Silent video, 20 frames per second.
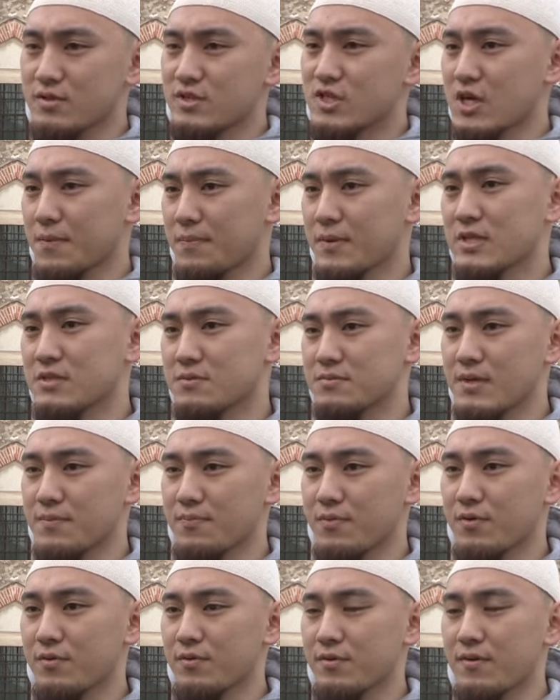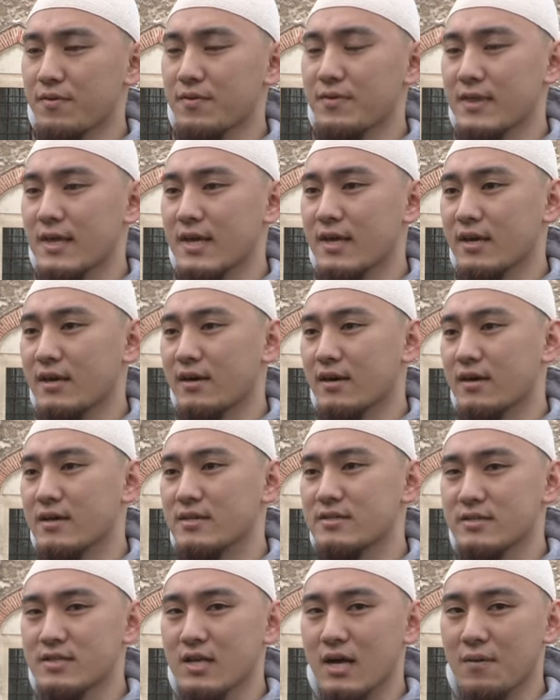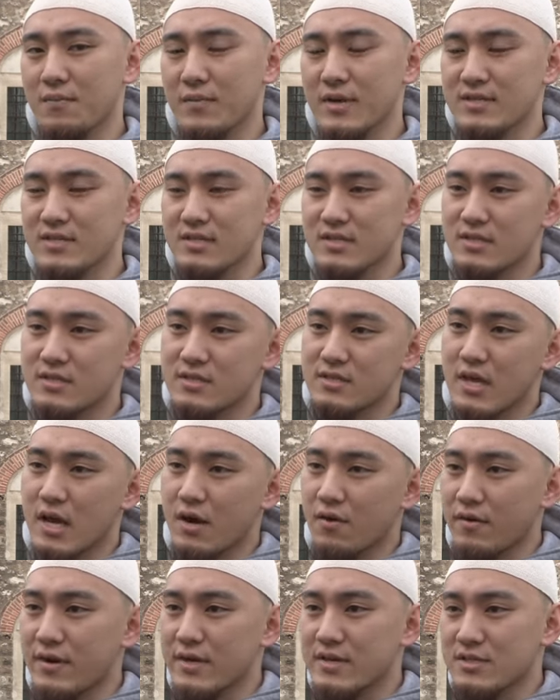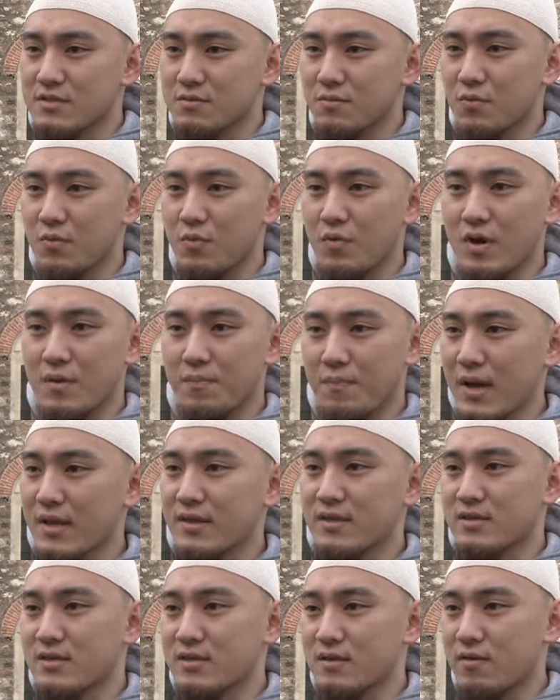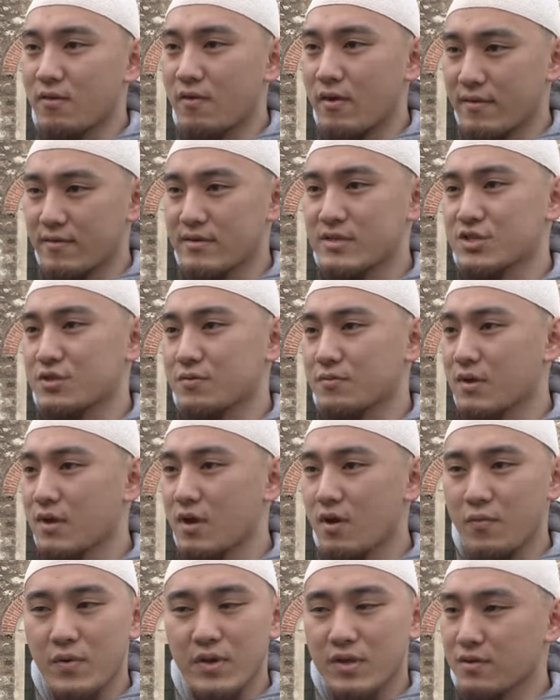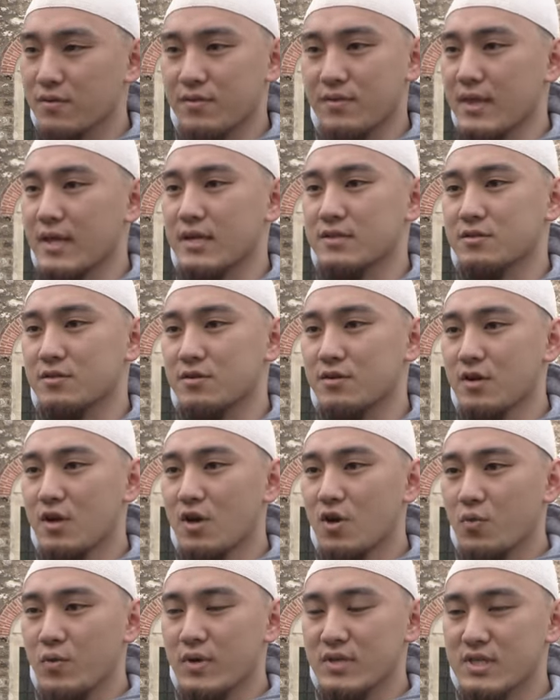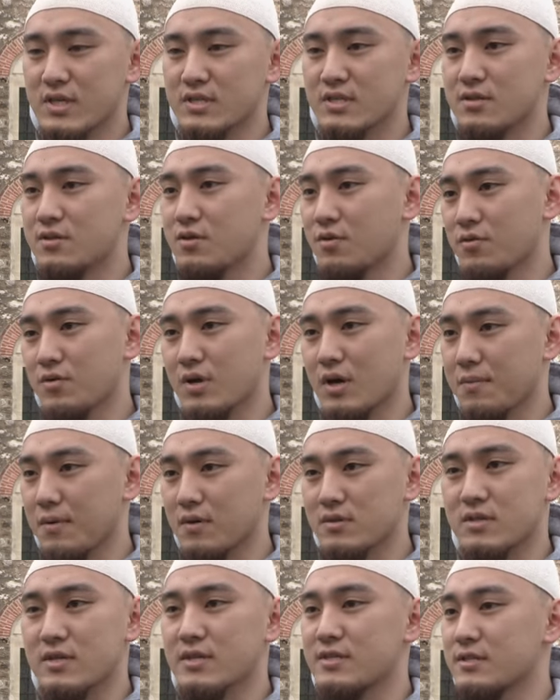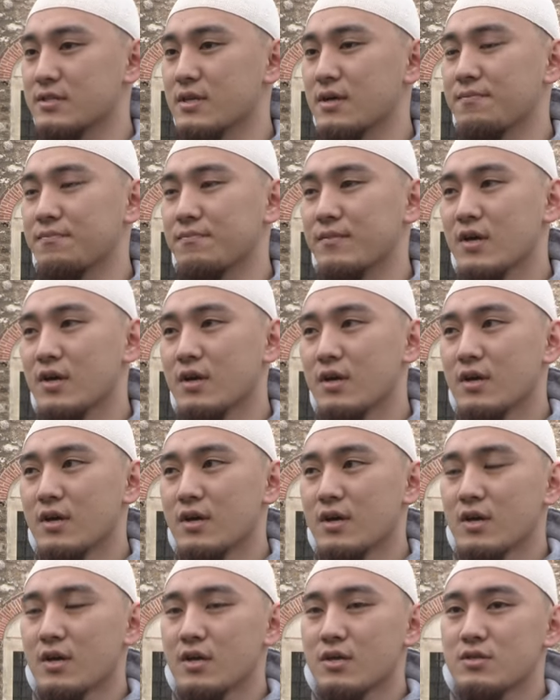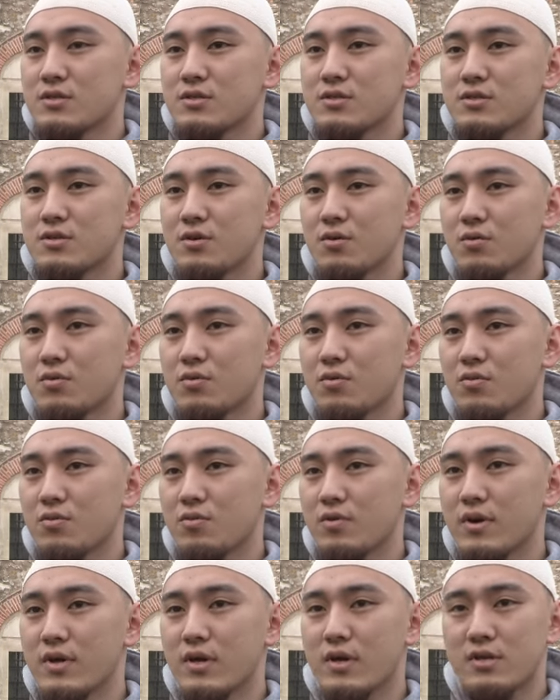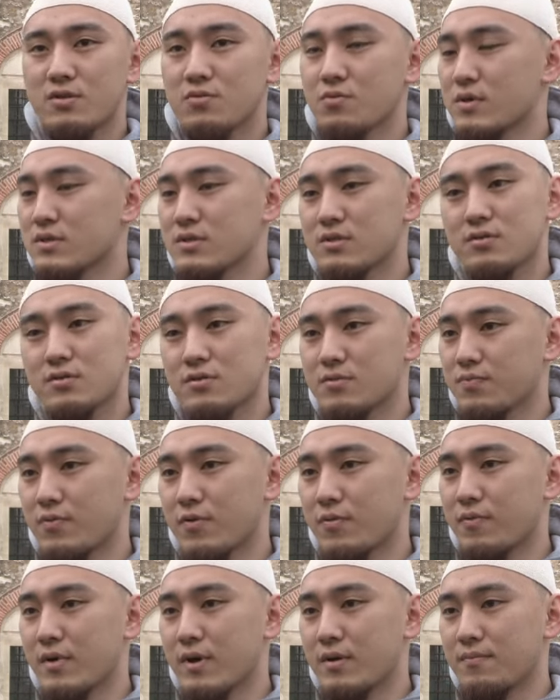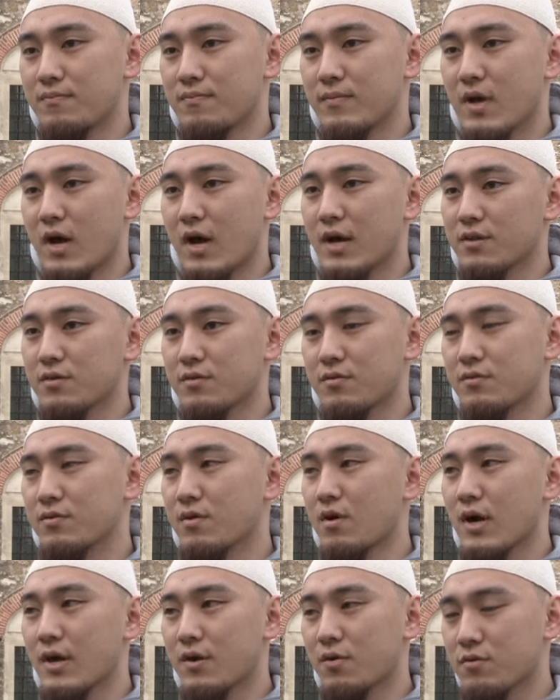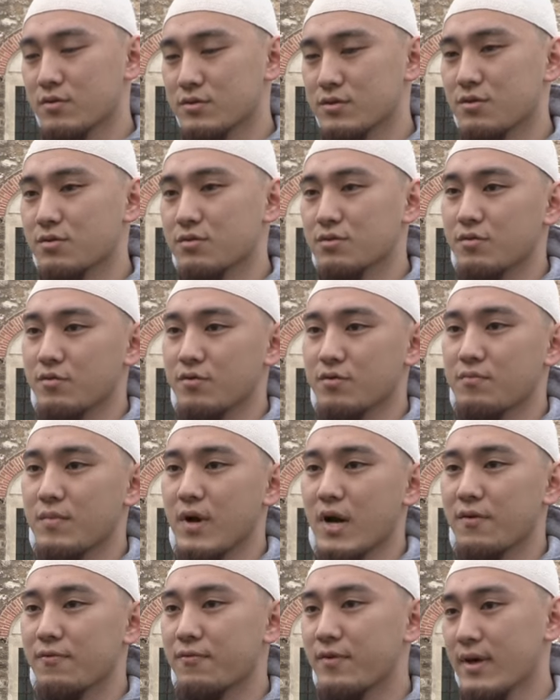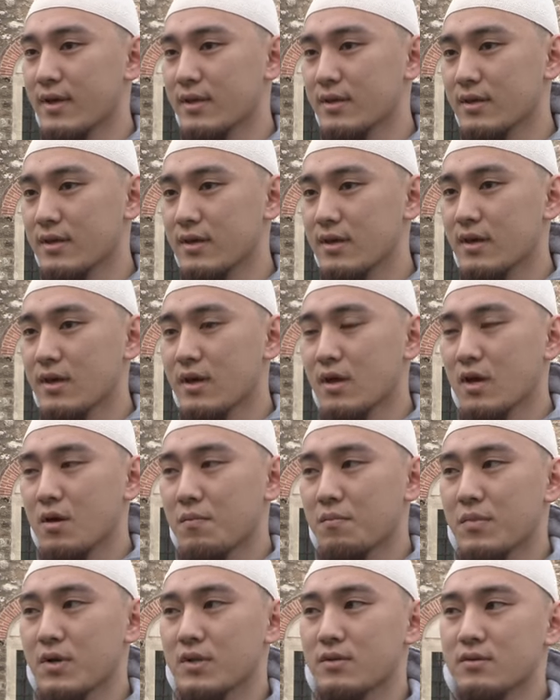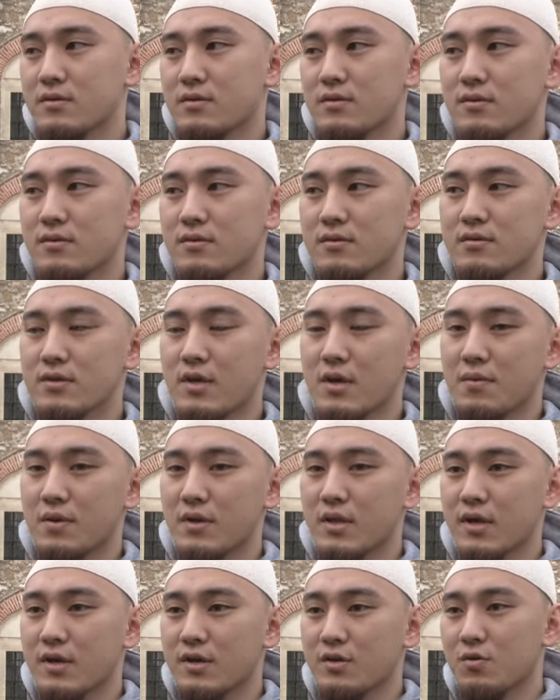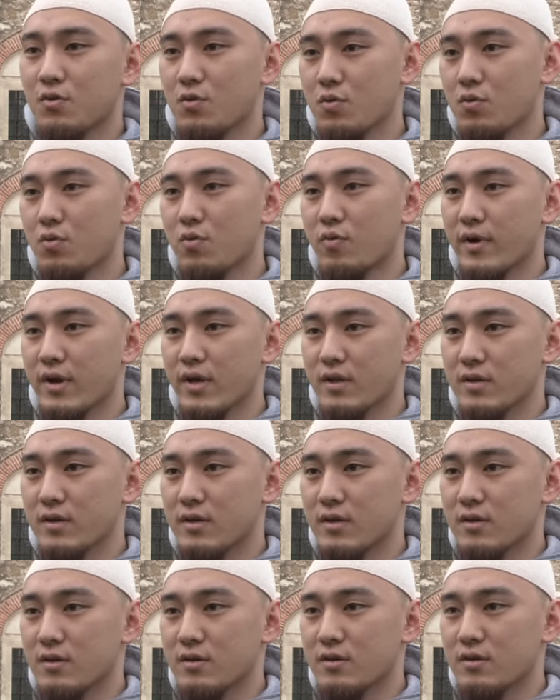Japanese people don't think Islam is terrorism or a bad religion. We don't think so. We just don't know about Islam. So it was not a problem. I also told my friend, but they were like, oh, really?